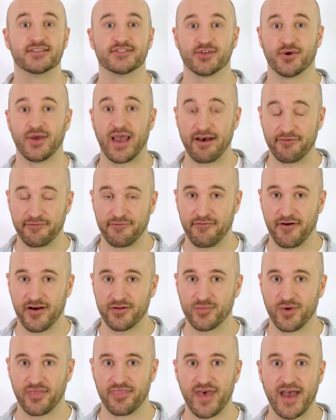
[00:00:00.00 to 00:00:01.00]
So have
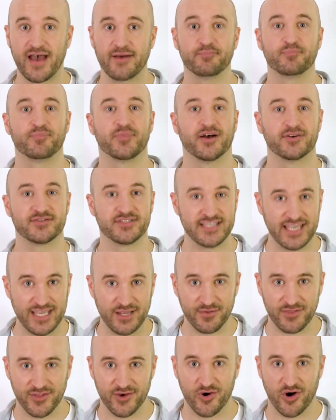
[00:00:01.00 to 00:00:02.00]
fun with that. I'll
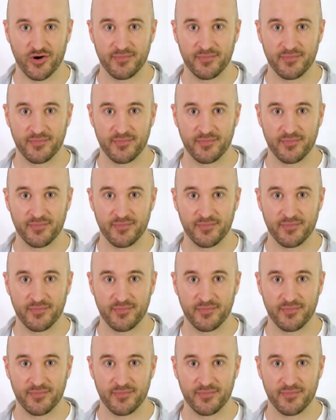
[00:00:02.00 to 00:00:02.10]
see you in the